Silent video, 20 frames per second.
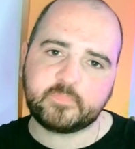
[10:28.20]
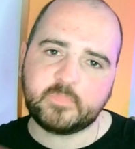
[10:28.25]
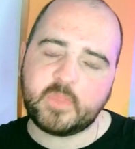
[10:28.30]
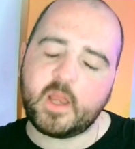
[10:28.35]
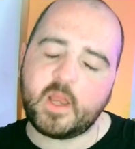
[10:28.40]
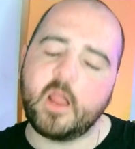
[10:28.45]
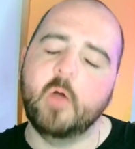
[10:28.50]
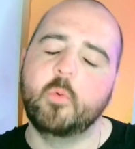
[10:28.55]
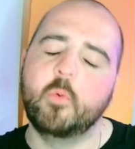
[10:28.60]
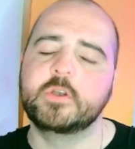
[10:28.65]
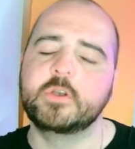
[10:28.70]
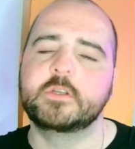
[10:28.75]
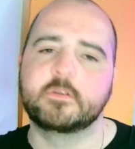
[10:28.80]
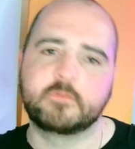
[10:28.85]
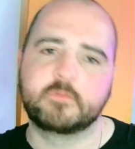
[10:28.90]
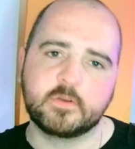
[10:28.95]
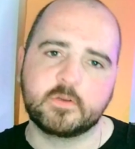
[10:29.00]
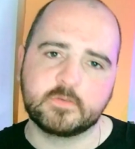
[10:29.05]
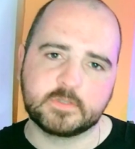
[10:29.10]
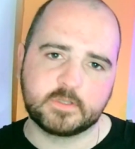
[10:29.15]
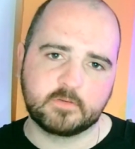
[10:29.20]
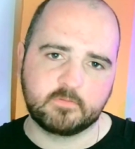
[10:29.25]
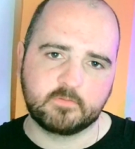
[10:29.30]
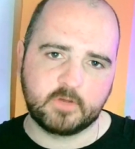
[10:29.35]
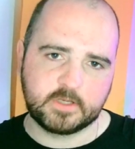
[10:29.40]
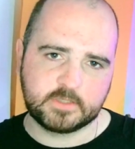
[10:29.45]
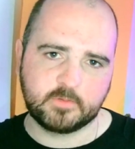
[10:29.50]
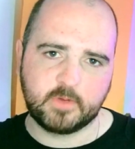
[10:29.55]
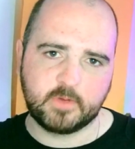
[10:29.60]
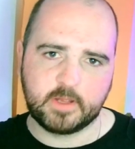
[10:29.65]
I wouldn't have used it
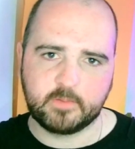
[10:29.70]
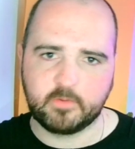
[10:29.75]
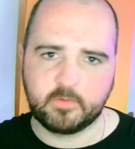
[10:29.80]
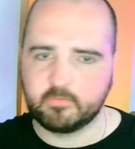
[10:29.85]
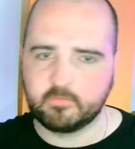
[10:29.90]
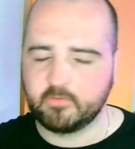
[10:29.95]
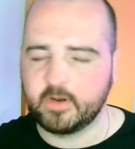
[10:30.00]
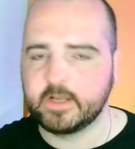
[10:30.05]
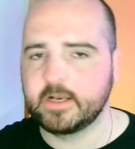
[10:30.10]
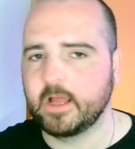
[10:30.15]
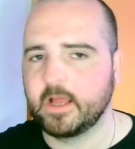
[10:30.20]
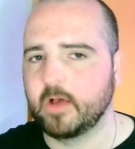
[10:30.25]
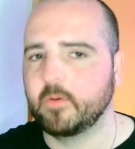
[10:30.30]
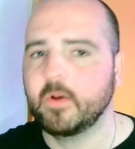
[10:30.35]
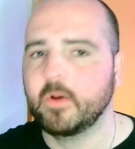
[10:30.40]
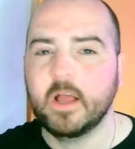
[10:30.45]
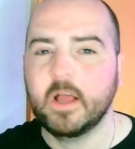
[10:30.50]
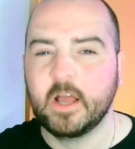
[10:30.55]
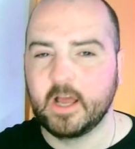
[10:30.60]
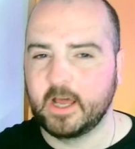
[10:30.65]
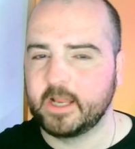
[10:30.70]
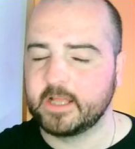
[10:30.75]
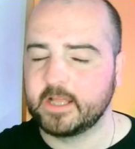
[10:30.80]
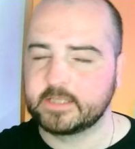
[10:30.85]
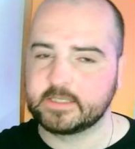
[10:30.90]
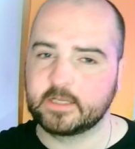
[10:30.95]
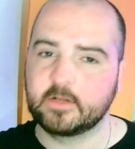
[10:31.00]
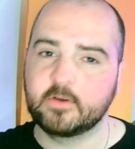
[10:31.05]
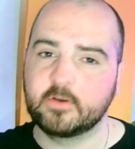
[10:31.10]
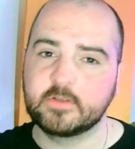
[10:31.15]
right away. But right now, I think
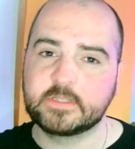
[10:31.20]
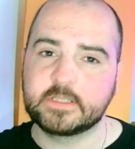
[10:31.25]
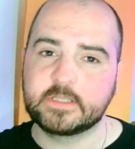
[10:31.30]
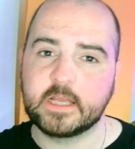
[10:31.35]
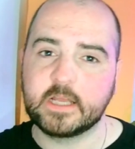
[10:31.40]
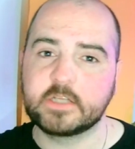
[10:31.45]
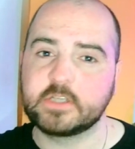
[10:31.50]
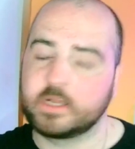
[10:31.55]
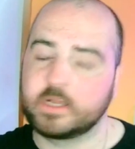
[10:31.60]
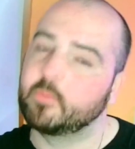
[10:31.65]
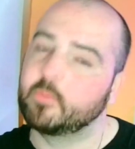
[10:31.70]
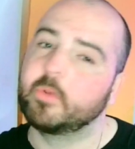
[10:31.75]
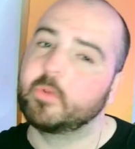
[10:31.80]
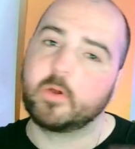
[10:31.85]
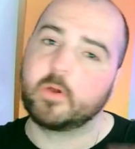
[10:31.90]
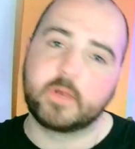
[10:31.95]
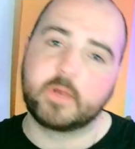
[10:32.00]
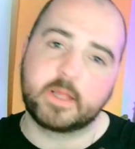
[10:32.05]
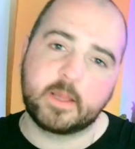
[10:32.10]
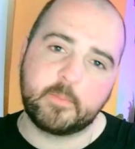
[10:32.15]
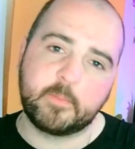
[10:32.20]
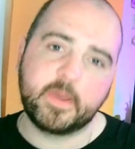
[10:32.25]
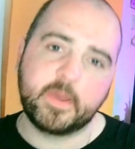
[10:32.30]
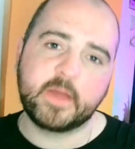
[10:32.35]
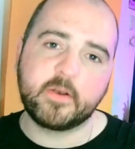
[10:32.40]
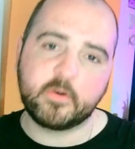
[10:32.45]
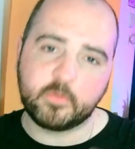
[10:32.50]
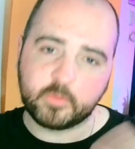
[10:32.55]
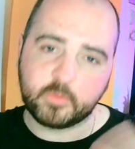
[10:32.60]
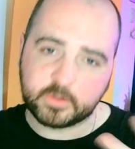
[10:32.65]
it's at a good stage, and it will only get
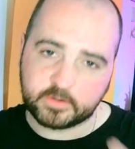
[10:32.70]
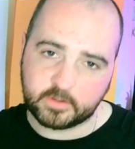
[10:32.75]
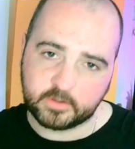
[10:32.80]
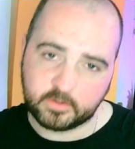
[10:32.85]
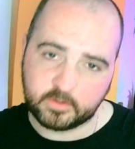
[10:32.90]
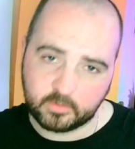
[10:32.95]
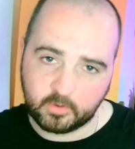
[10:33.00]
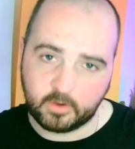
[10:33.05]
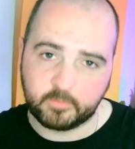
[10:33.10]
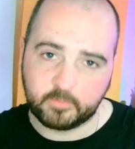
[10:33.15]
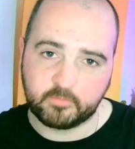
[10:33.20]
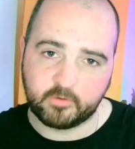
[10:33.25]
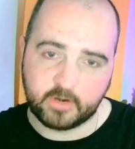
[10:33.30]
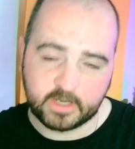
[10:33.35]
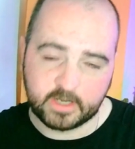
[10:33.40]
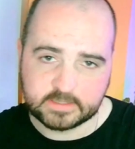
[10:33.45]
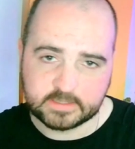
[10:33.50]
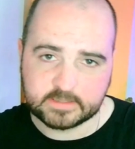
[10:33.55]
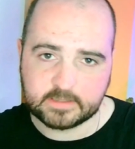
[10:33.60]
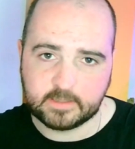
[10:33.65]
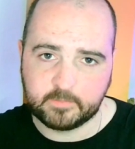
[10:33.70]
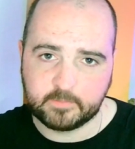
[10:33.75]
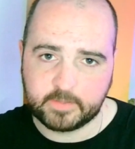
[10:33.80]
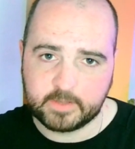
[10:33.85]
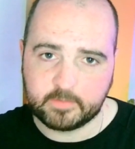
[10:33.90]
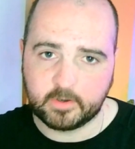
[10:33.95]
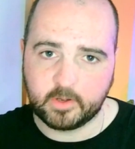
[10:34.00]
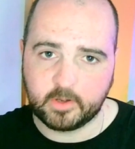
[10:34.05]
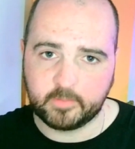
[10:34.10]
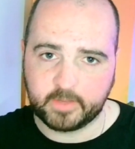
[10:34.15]
better with the new upgrades of
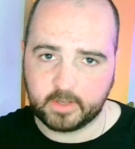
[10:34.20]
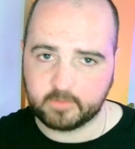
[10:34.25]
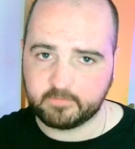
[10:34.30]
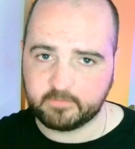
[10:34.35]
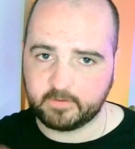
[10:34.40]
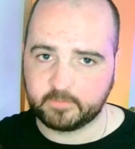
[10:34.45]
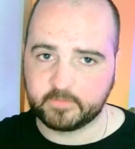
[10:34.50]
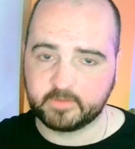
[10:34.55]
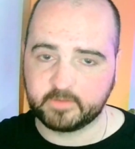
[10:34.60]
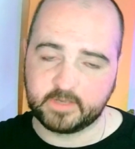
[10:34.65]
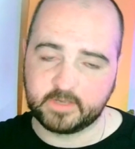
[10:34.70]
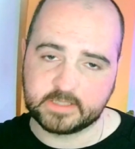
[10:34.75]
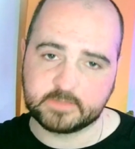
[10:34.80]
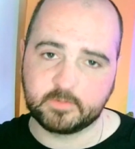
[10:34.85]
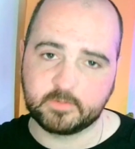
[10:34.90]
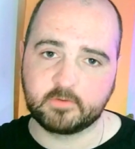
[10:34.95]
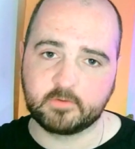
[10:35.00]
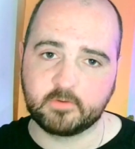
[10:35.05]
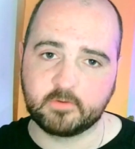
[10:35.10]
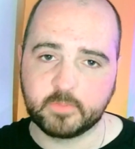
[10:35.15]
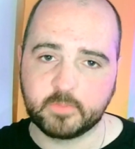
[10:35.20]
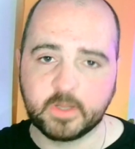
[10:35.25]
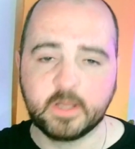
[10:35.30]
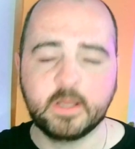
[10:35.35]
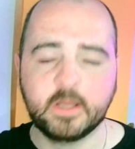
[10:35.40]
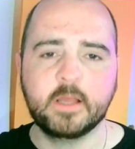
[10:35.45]
people coming out from the Facebook group.